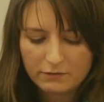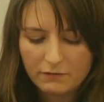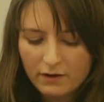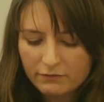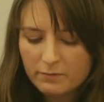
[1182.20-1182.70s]

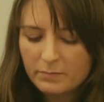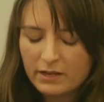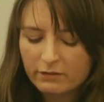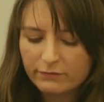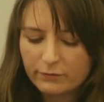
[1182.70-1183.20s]
Far from
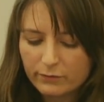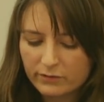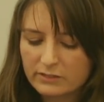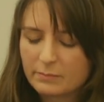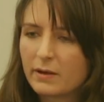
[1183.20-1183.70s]
being
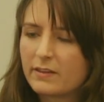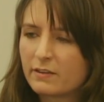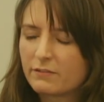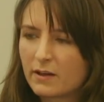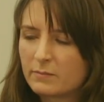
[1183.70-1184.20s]
forced by
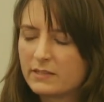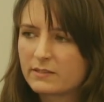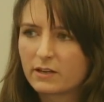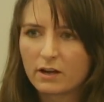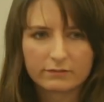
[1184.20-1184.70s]
their families
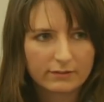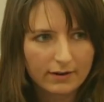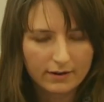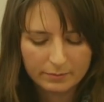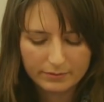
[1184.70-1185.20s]
to cover
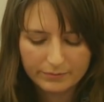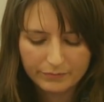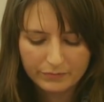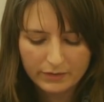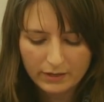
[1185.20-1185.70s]
up,
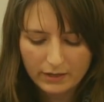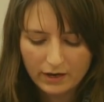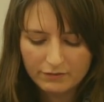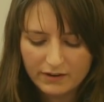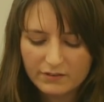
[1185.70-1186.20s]

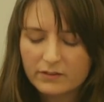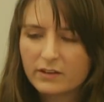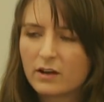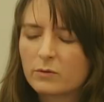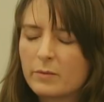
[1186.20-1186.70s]
I found that
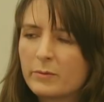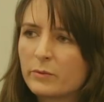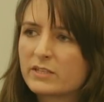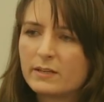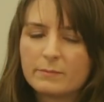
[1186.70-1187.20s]
the young women
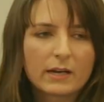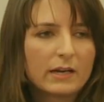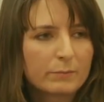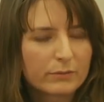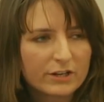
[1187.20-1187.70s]
were
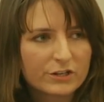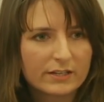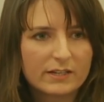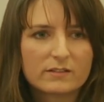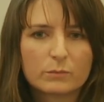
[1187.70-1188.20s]
typically
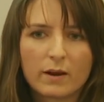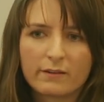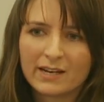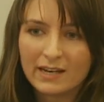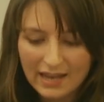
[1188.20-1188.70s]
pressured into
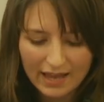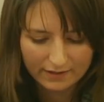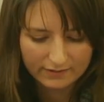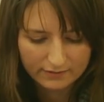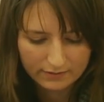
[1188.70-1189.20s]
wearing
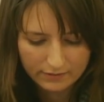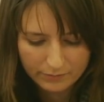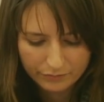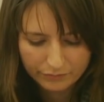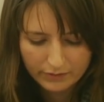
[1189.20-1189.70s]
less.
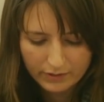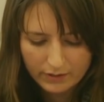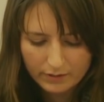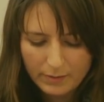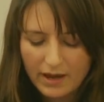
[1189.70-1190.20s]

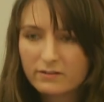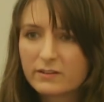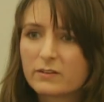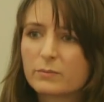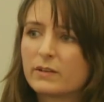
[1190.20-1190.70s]

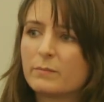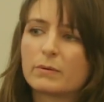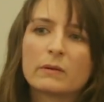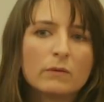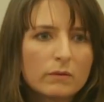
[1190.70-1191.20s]
Parents would
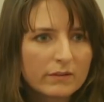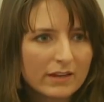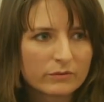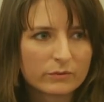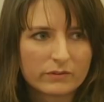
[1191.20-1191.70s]
implore
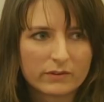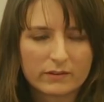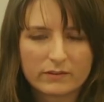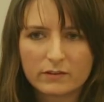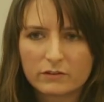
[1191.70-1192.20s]
their
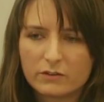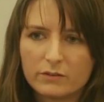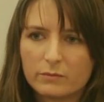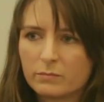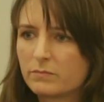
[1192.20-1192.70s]
daughters
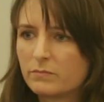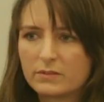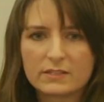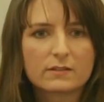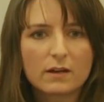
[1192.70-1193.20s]
to
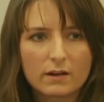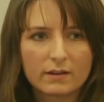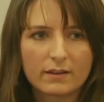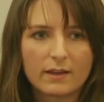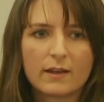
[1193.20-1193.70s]

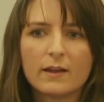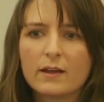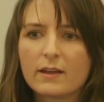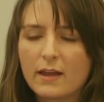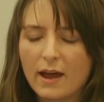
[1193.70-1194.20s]
discard their
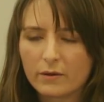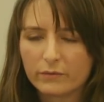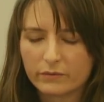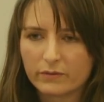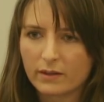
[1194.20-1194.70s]

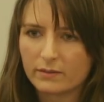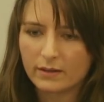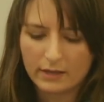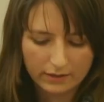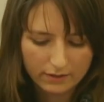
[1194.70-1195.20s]
gowns and
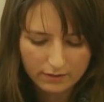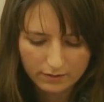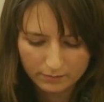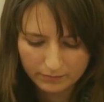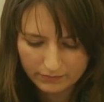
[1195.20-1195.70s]
their
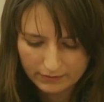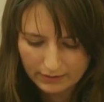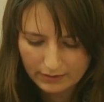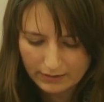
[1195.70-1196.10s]
niqabs.